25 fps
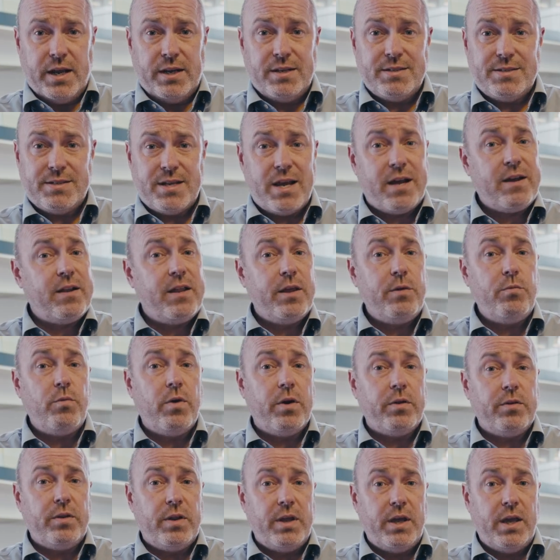exactly
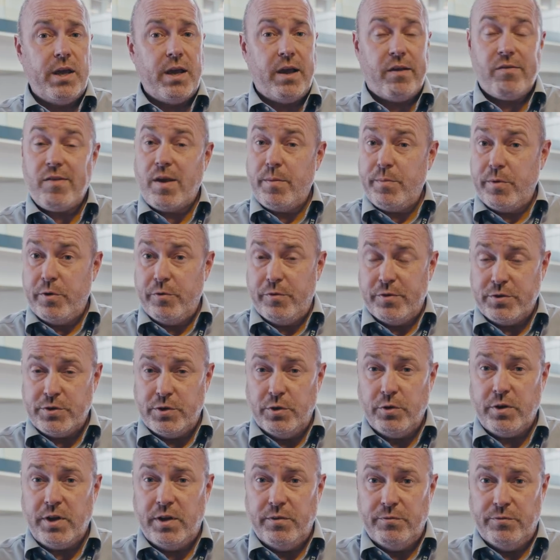what the examiner is
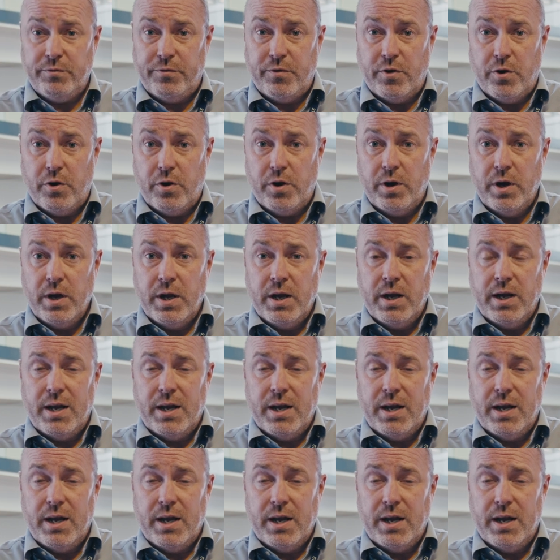looking for,